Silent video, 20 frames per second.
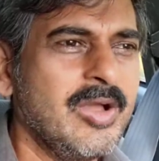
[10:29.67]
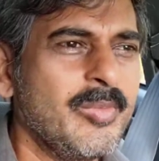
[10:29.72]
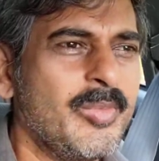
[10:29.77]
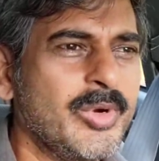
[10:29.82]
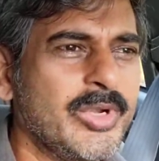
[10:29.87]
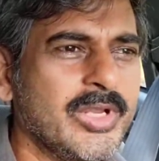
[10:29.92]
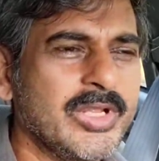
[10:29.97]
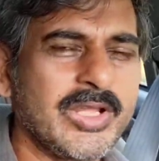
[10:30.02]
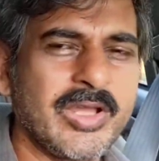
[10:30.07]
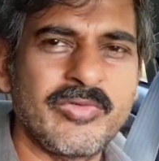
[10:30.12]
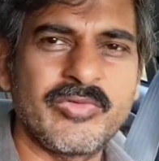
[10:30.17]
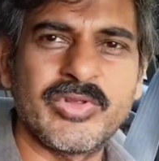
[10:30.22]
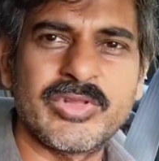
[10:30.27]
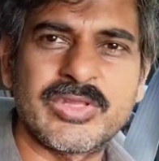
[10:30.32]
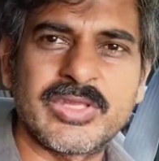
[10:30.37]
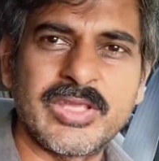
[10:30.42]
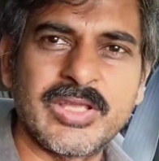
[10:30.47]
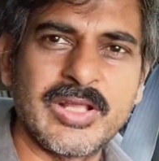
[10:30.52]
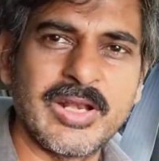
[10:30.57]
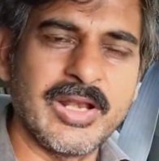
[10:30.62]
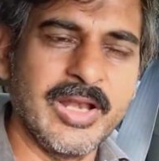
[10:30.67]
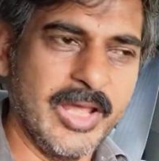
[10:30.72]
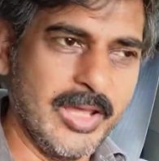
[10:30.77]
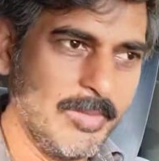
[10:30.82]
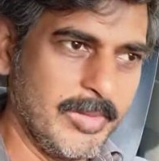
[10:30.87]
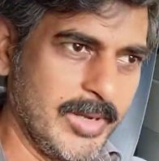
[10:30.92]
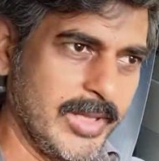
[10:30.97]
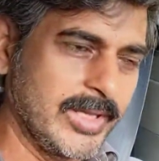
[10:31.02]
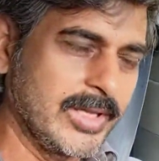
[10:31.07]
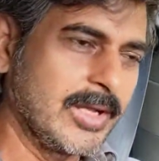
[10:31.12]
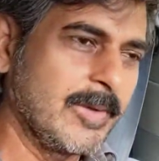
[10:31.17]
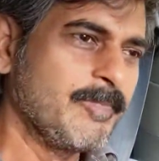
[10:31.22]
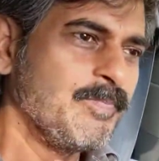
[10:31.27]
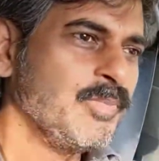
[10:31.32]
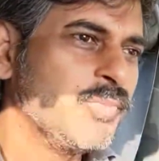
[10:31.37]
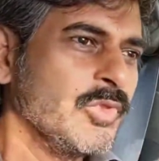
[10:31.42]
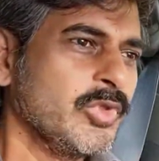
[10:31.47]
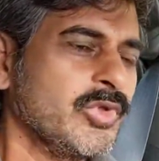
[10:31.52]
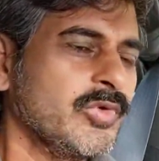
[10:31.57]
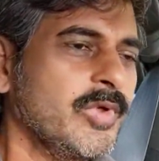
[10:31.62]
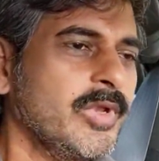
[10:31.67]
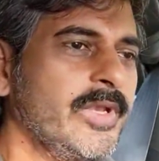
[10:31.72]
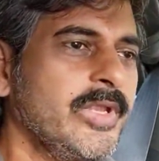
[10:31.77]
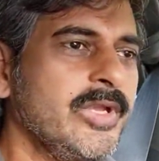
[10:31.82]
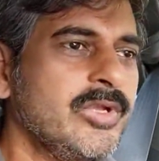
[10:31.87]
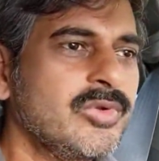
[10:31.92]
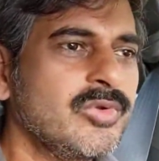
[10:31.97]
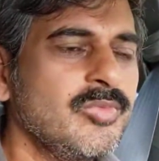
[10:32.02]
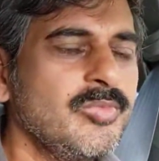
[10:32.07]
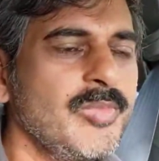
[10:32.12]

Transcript: putting everything, labeling. You will need to